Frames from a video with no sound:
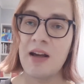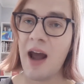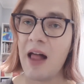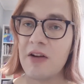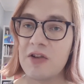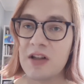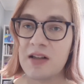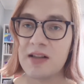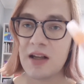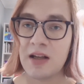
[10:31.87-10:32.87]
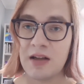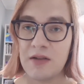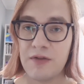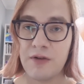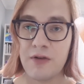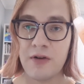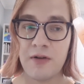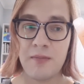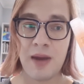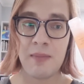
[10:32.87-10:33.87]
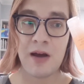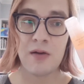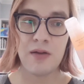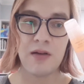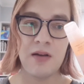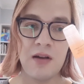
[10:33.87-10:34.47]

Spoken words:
allergens in it for my mouth.